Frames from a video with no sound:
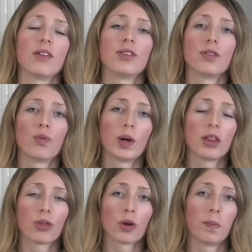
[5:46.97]
If you've
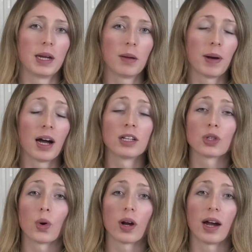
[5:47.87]
went through
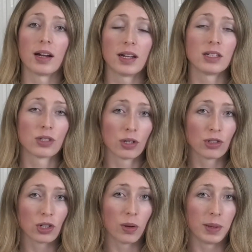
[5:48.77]
menopause or had a
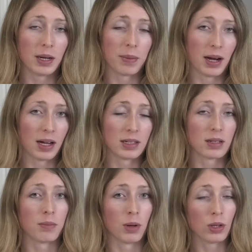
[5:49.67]
surgical
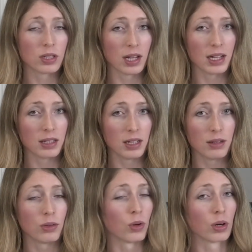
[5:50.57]
menopause, most
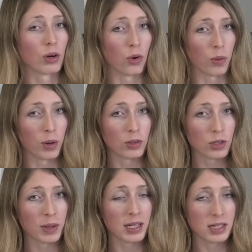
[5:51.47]
likely your
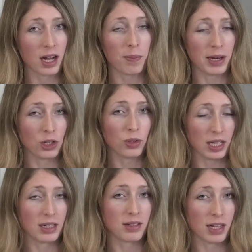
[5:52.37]
hormones are messed up and you
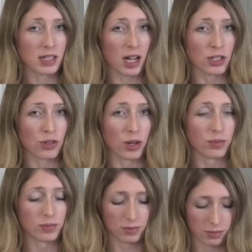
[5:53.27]
need
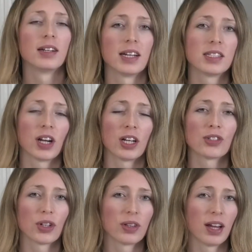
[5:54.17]
testosterone.
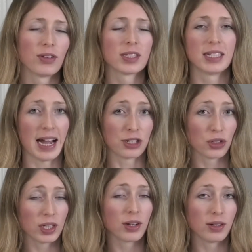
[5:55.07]
Testosterone levels
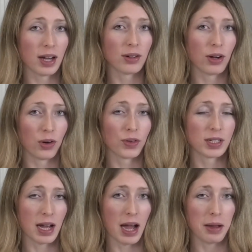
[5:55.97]
naturally go down over
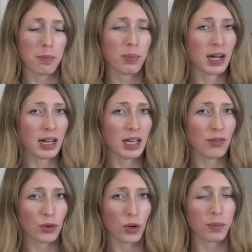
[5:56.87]
time, but
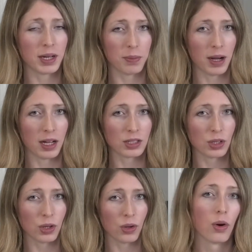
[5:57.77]
if you're
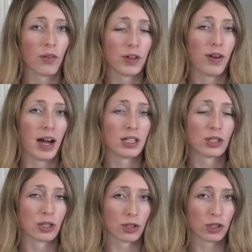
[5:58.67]
menopausal or if you've
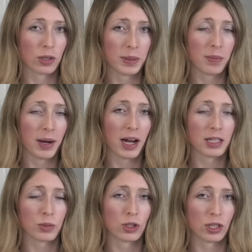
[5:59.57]
had surgical
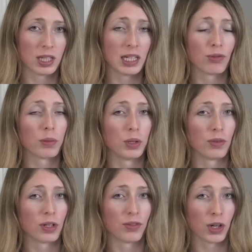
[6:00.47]
menopause, which is the
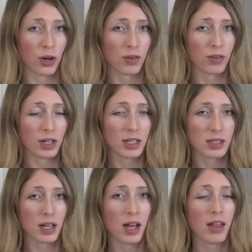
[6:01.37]
removal of your
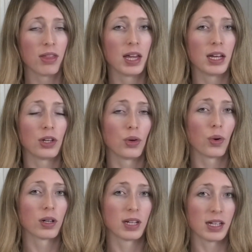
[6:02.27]
ovaries, then
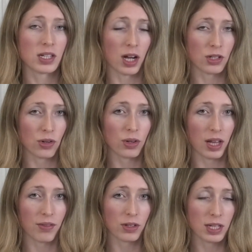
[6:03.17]
your testosterone
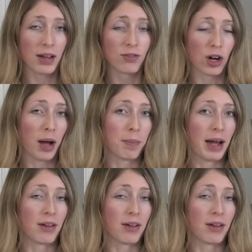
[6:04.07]
levels have dropped